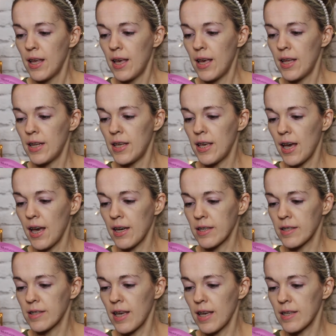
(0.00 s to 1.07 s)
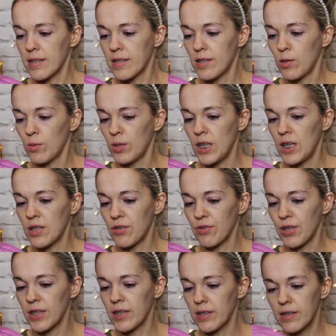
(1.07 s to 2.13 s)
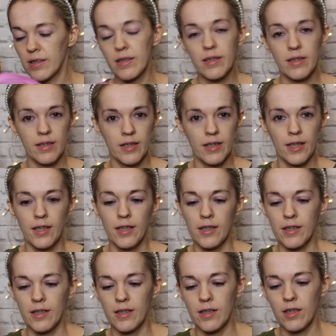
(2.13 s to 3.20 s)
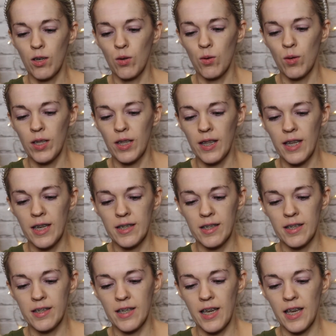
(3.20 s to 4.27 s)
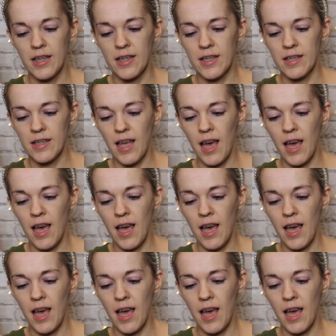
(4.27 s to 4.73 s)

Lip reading: any excess, no need to rinse. So let's take this